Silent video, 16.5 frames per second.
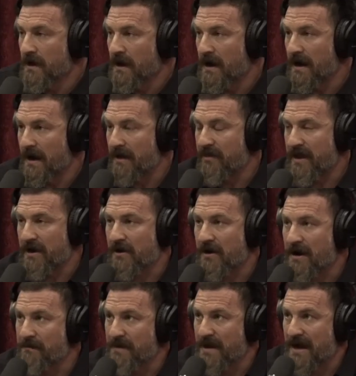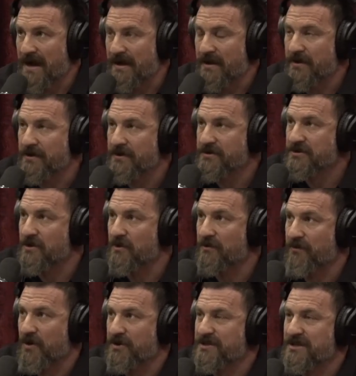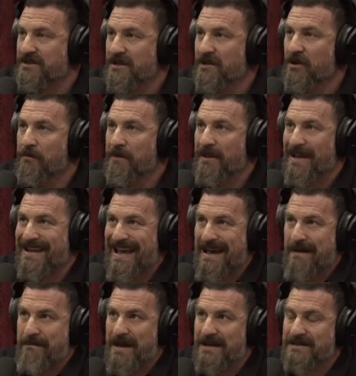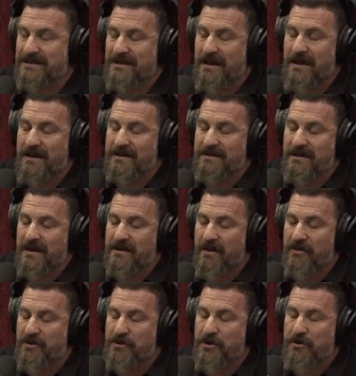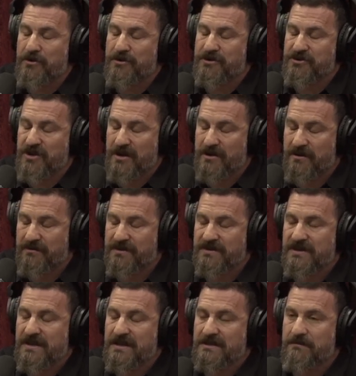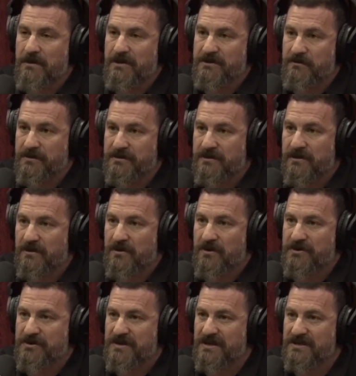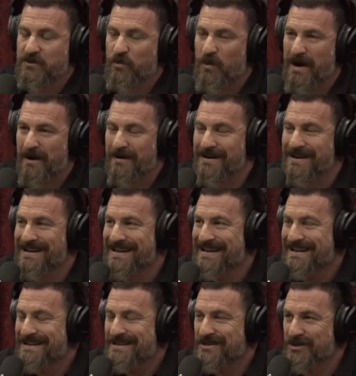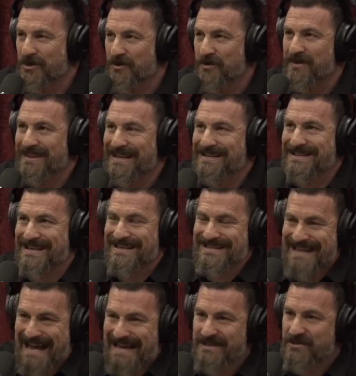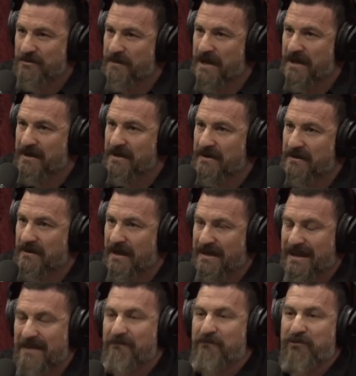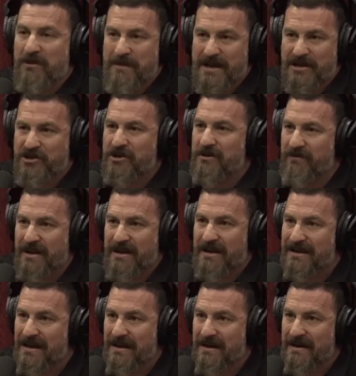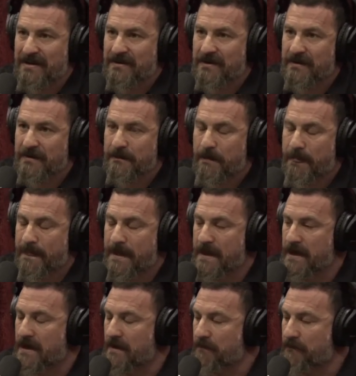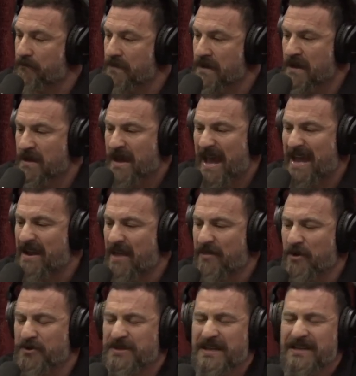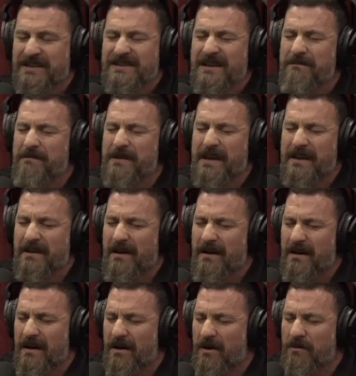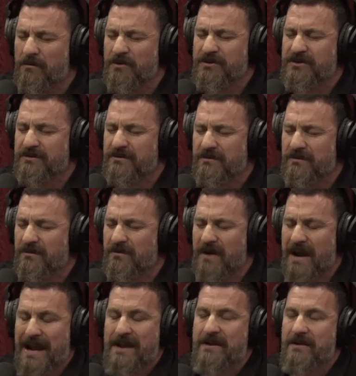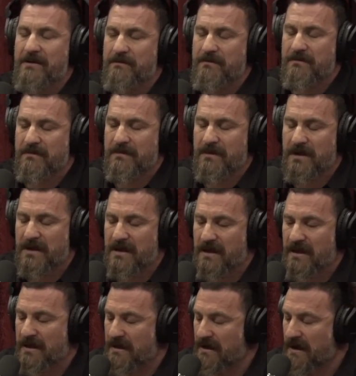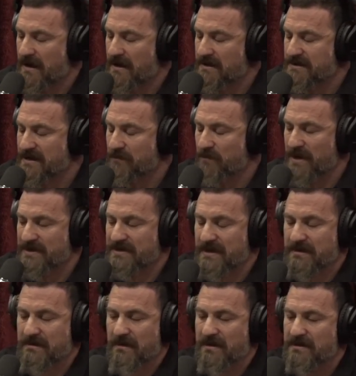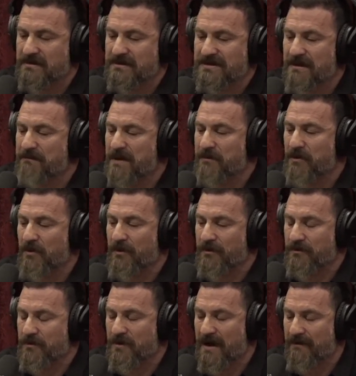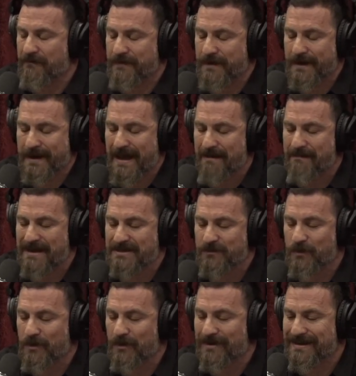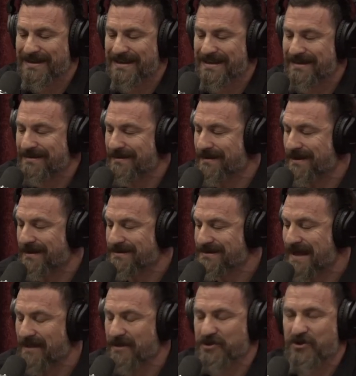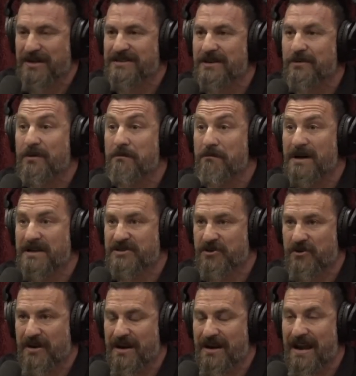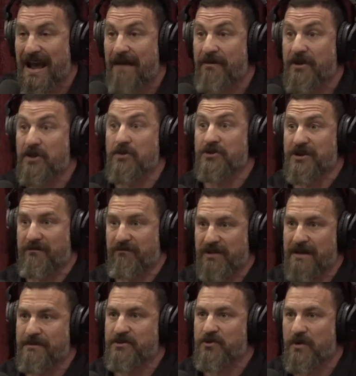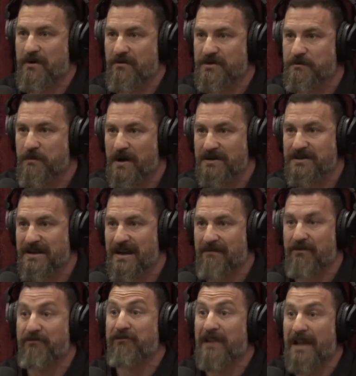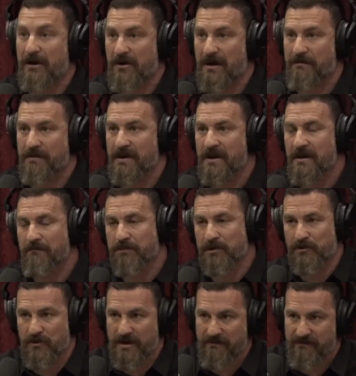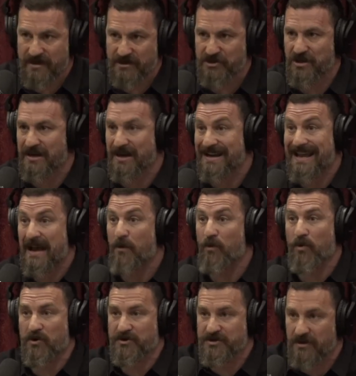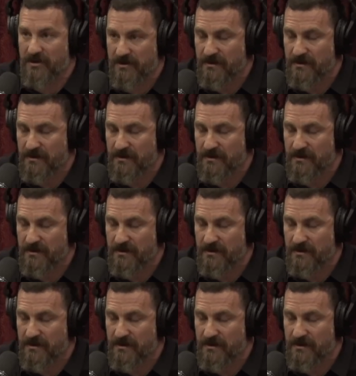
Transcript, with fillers: Uh, there, I'm not so versed. It's a little bit like MS, uh, another neurodegenerative disease, multiple sclerosis, where certain things exacerbate it, like inflammation of any kind. Mm-hmm. Um, and, and those things can be uh, almost random in, in some ways. Like uh, some people who have uh, MS will eat salad dressing with mustard in it, have a huge inflammatory response, and have a flare up, blurry vision, and get worse